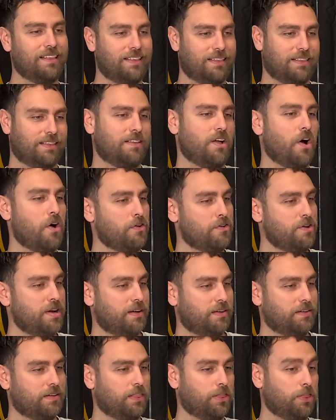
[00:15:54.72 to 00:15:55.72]
On
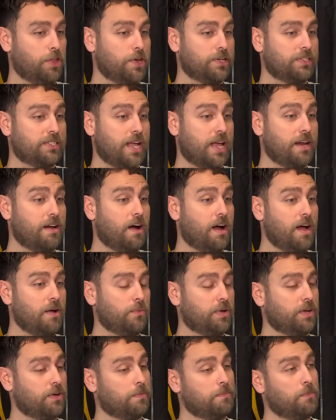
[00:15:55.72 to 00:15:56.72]
Thursday night,
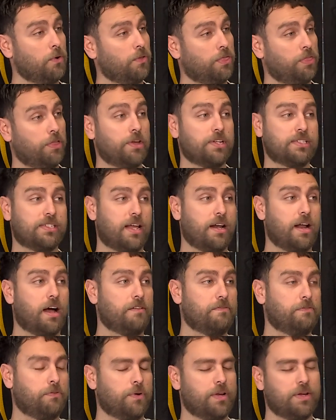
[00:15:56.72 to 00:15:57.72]
we got more Thursday
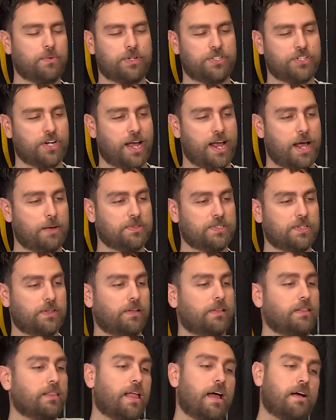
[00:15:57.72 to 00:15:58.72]
night footy, which I
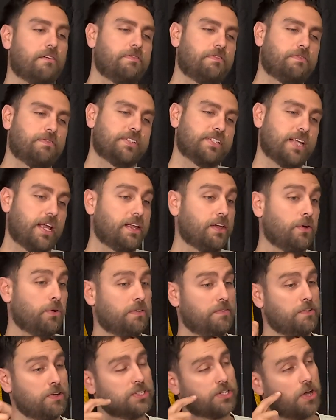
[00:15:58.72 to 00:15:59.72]
absolutely love. St Kilda
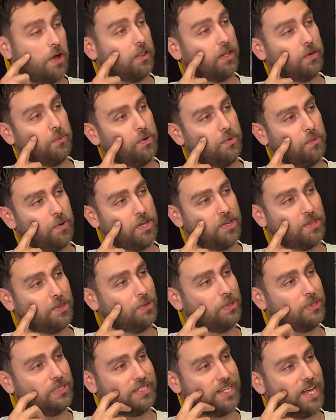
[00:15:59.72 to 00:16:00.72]
versus Collingwood. What are your
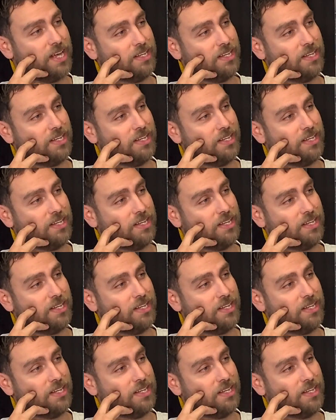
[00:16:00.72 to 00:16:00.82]
thoughts, Daz?